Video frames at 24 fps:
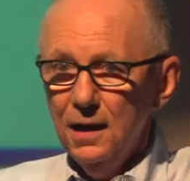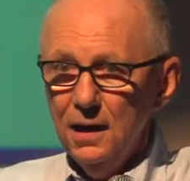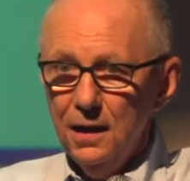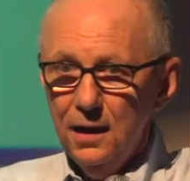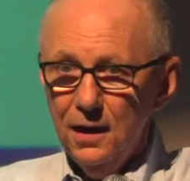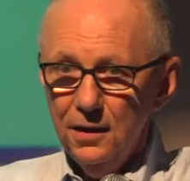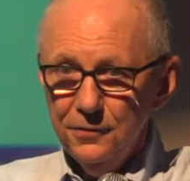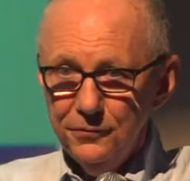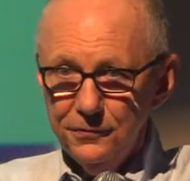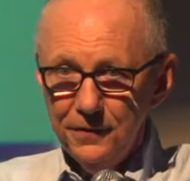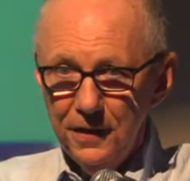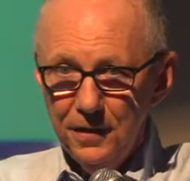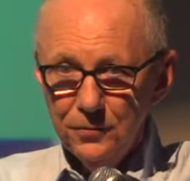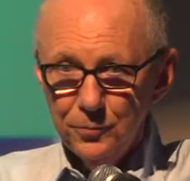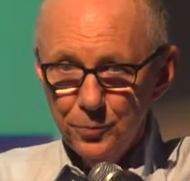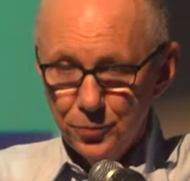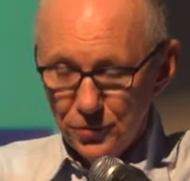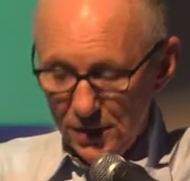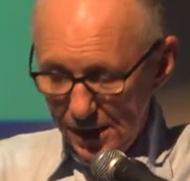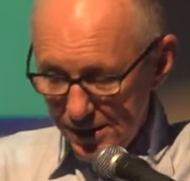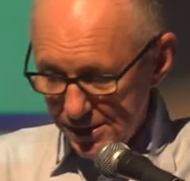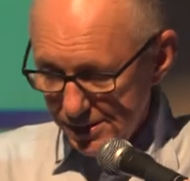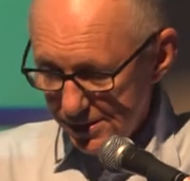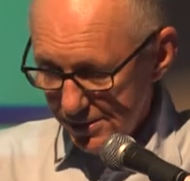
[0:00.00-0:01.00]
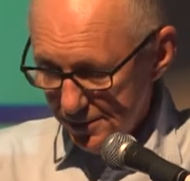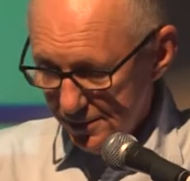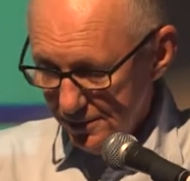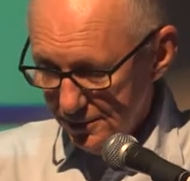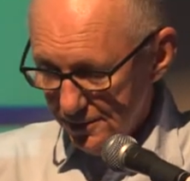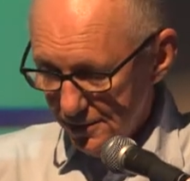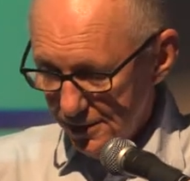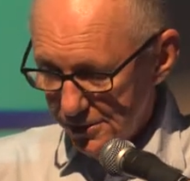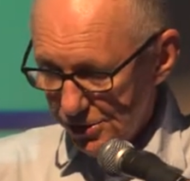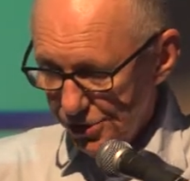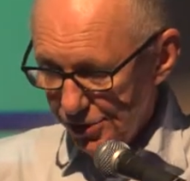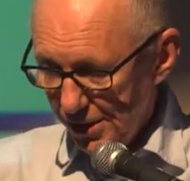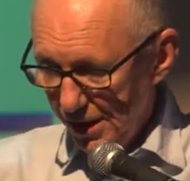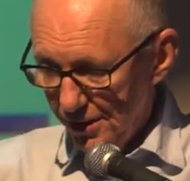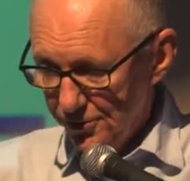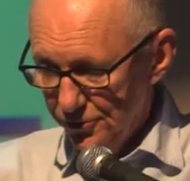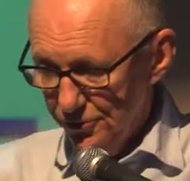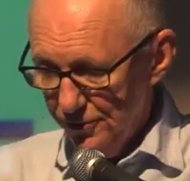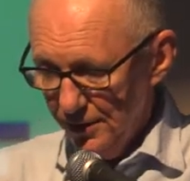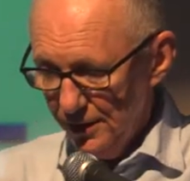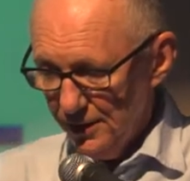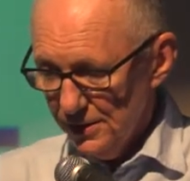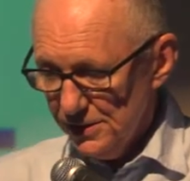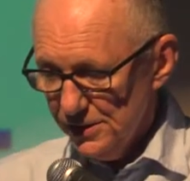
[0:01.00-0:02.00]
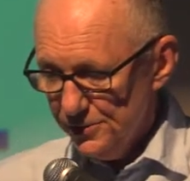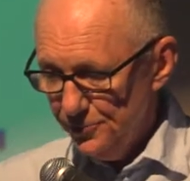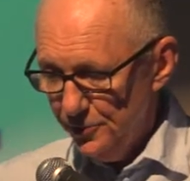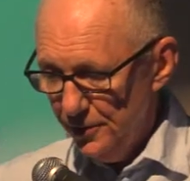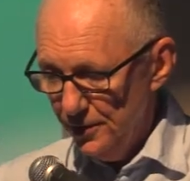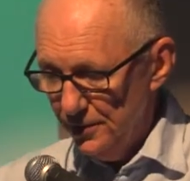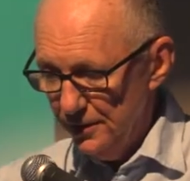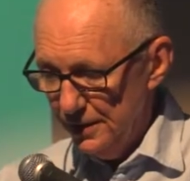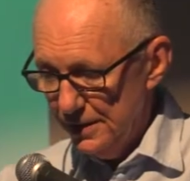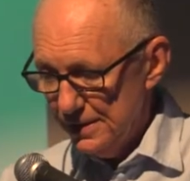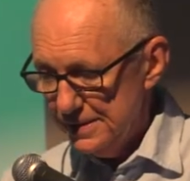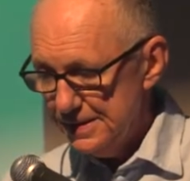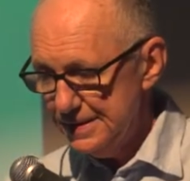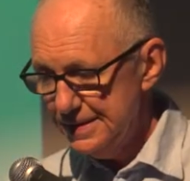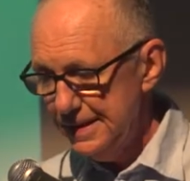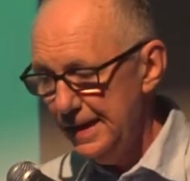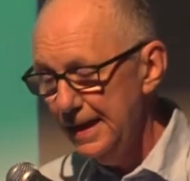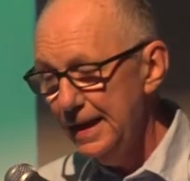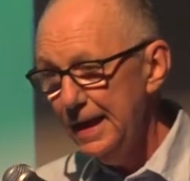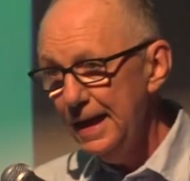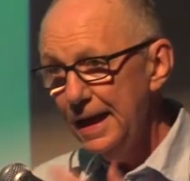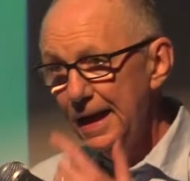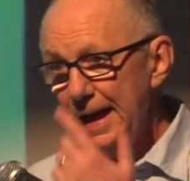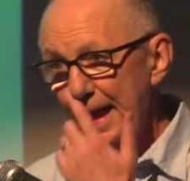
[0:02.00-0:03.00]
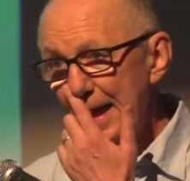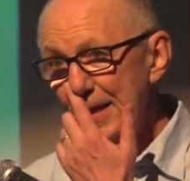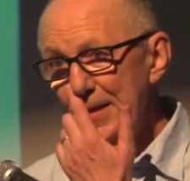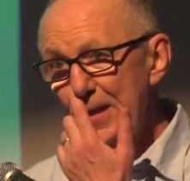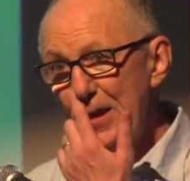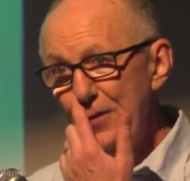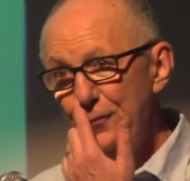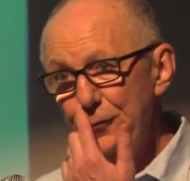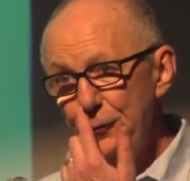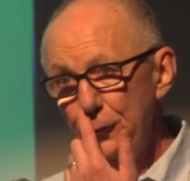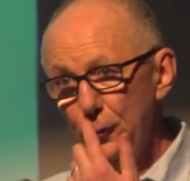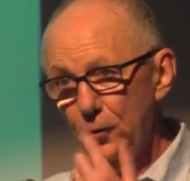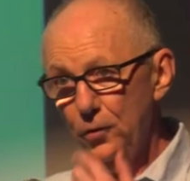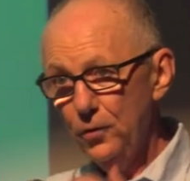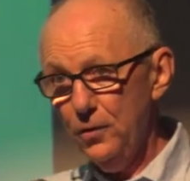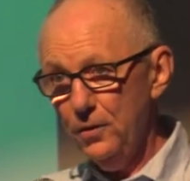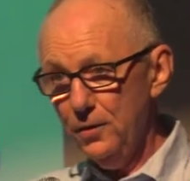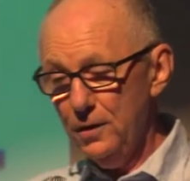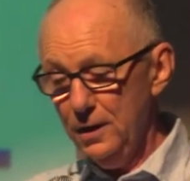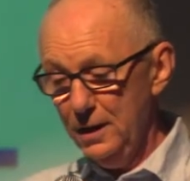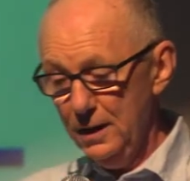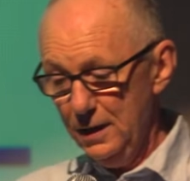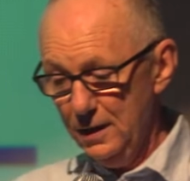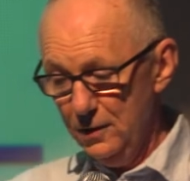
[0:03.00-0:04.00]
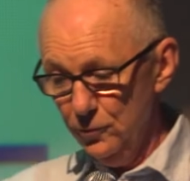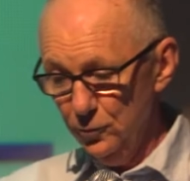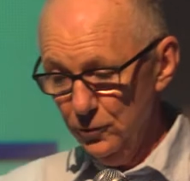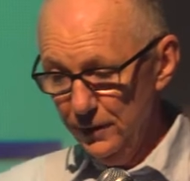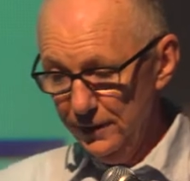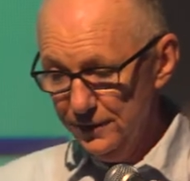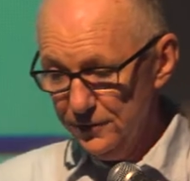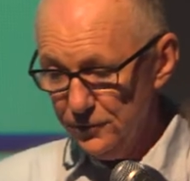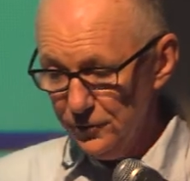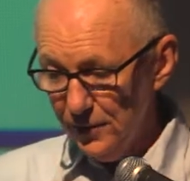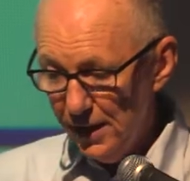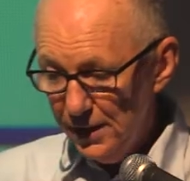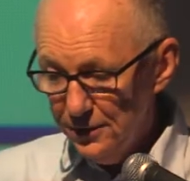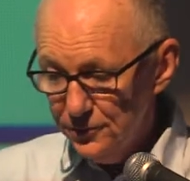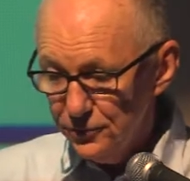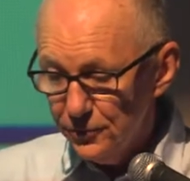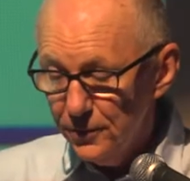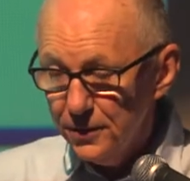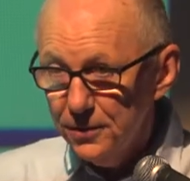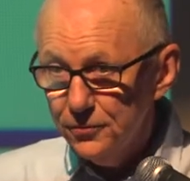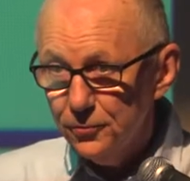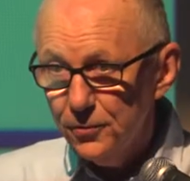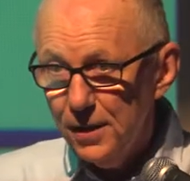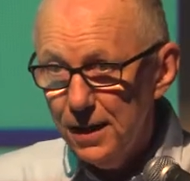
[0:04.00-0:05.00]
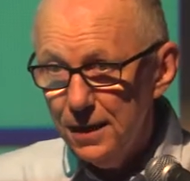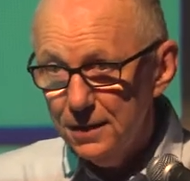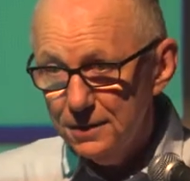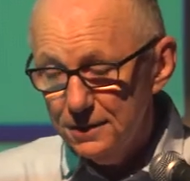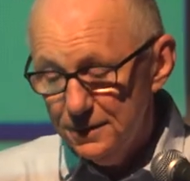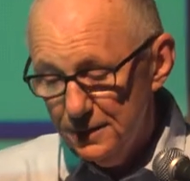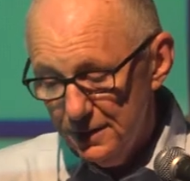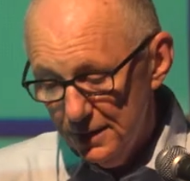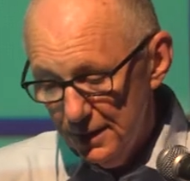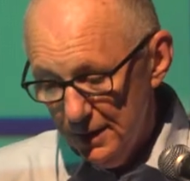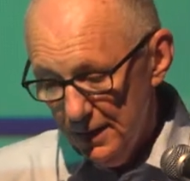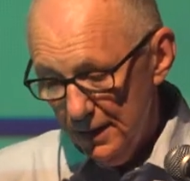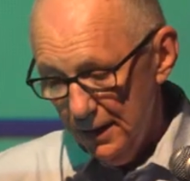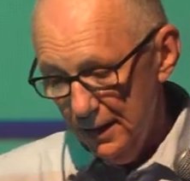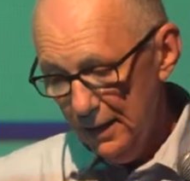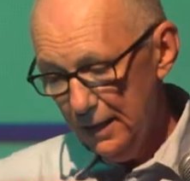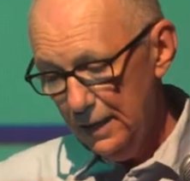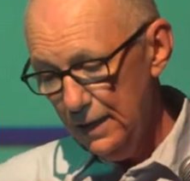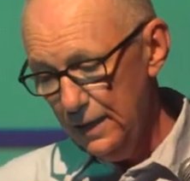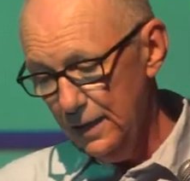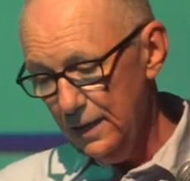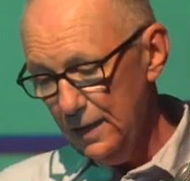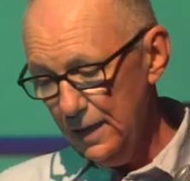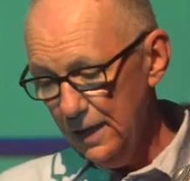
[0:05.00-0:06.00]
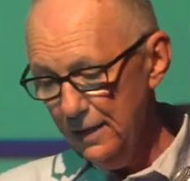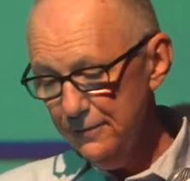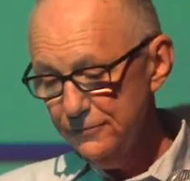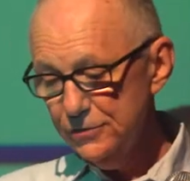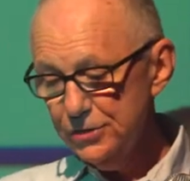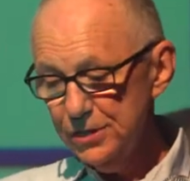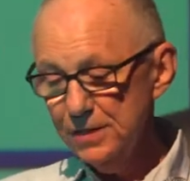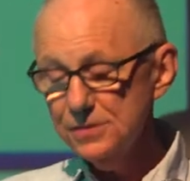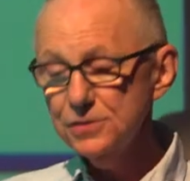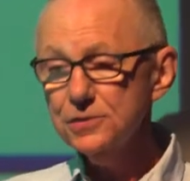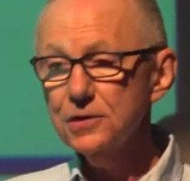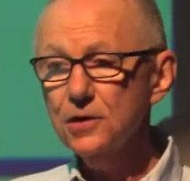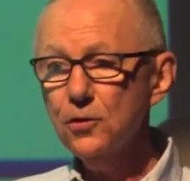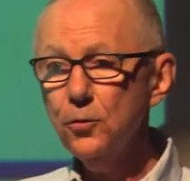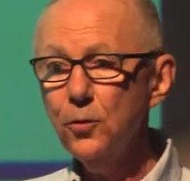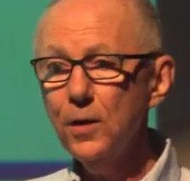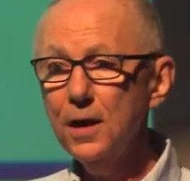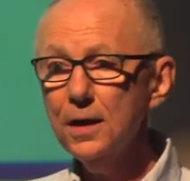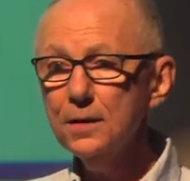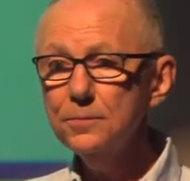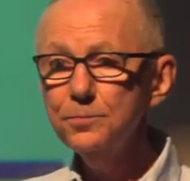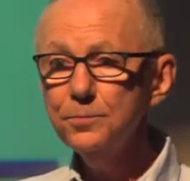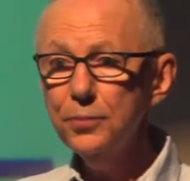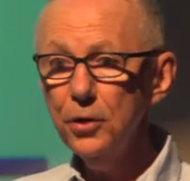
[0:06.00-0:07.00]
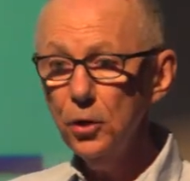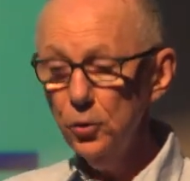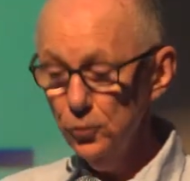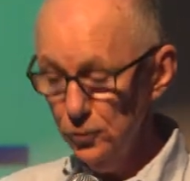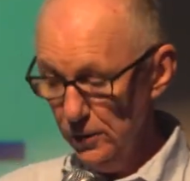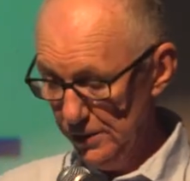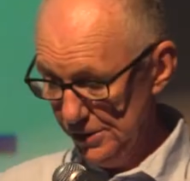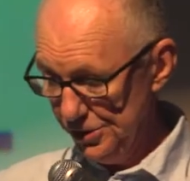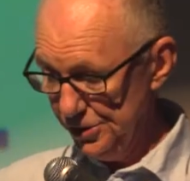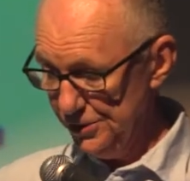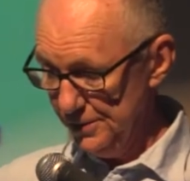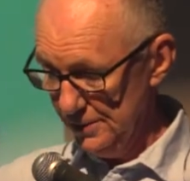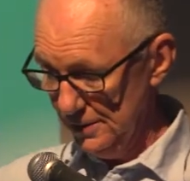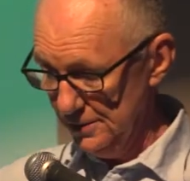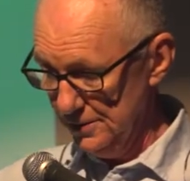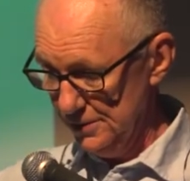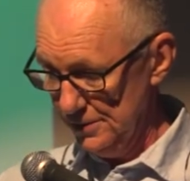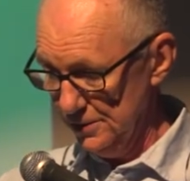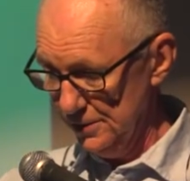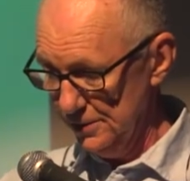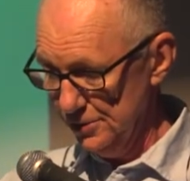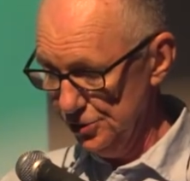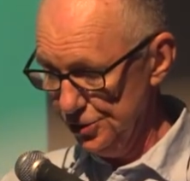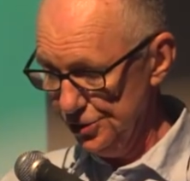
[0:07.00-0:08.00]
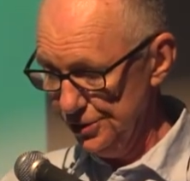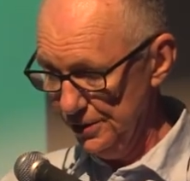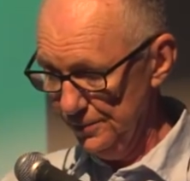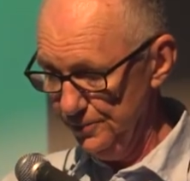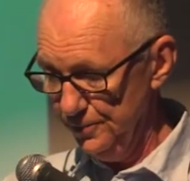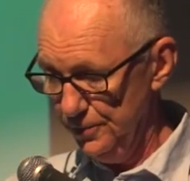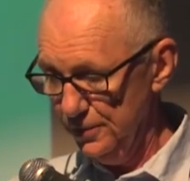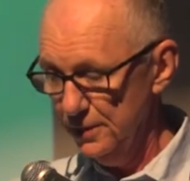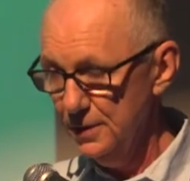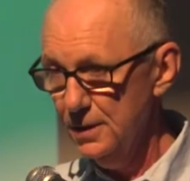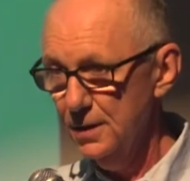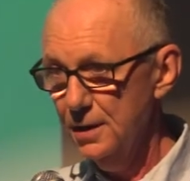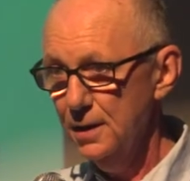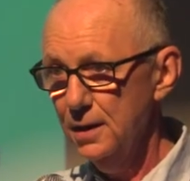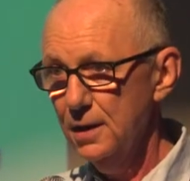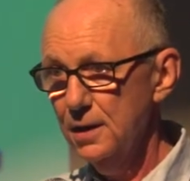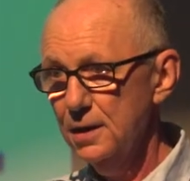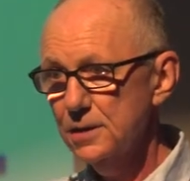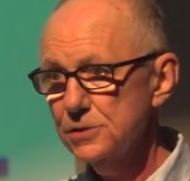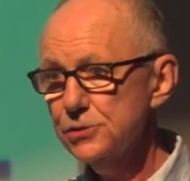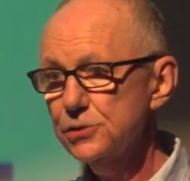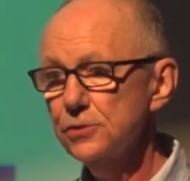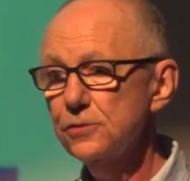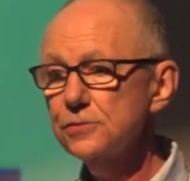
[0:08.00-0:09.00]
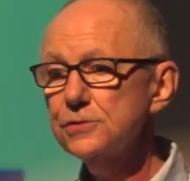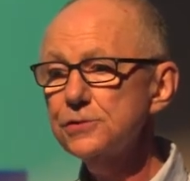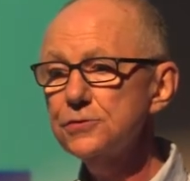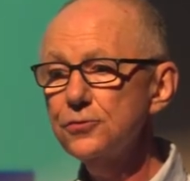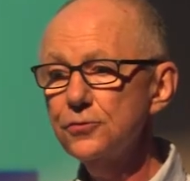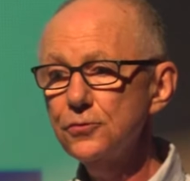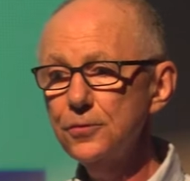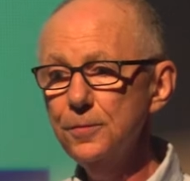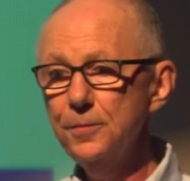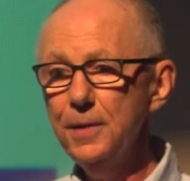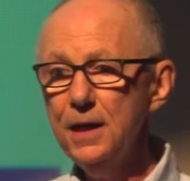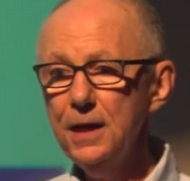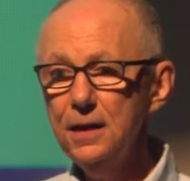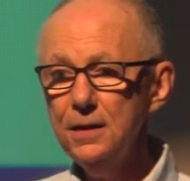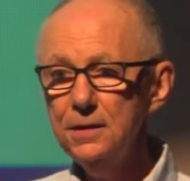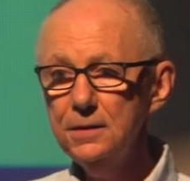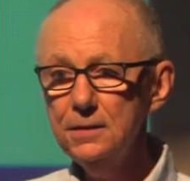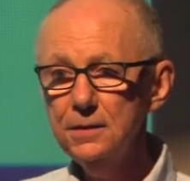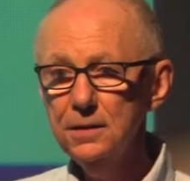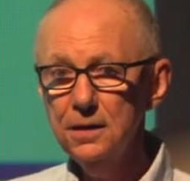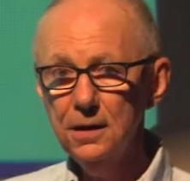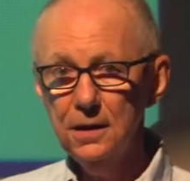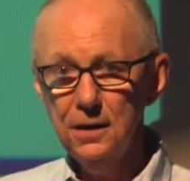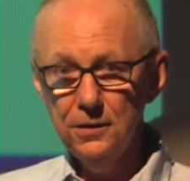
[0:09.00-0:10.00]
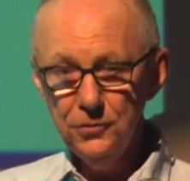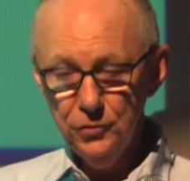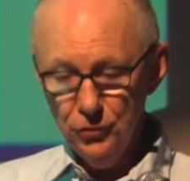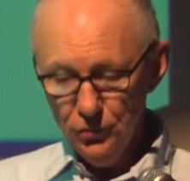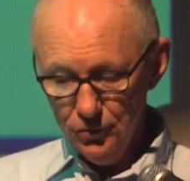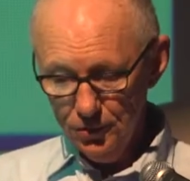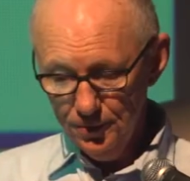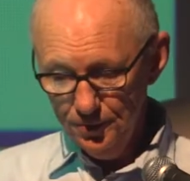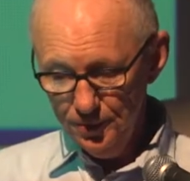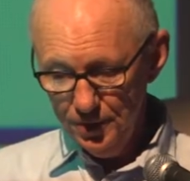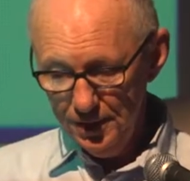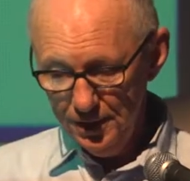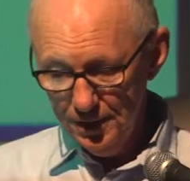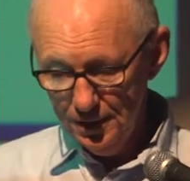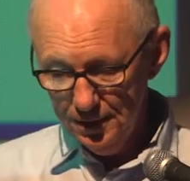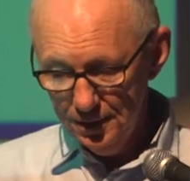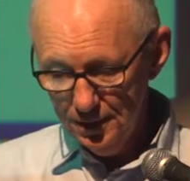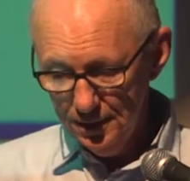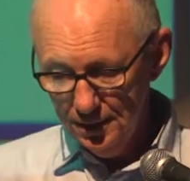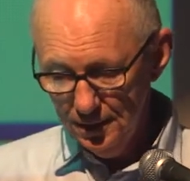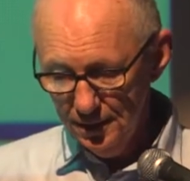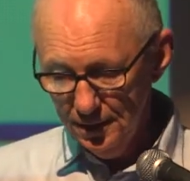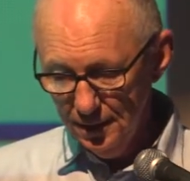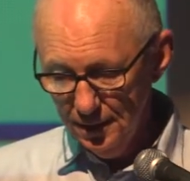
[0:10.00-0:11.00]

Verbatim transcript: I found Brexit a shattering experience. And therefore, uh, with great regret, uh, I've just acquired Polish citizenship so as to remain a European.